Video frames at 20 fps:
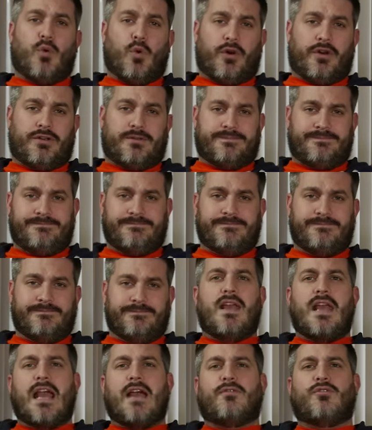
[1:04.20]
poorer.
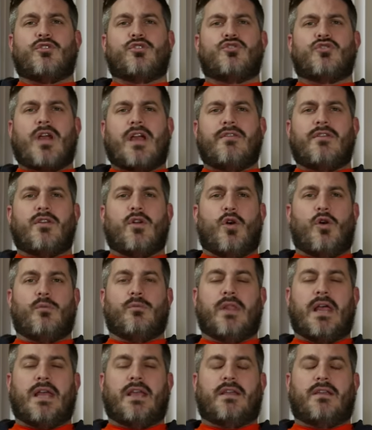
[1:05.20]
After driving home
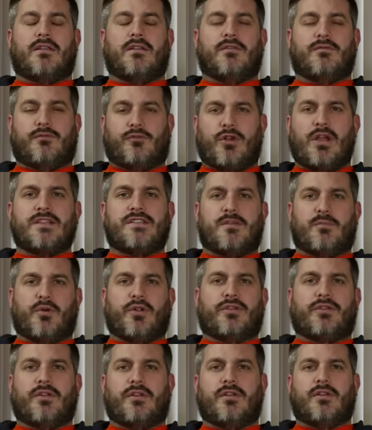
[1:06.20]
like a crazy
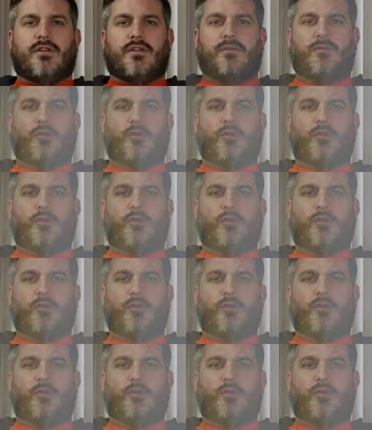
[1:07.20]
person to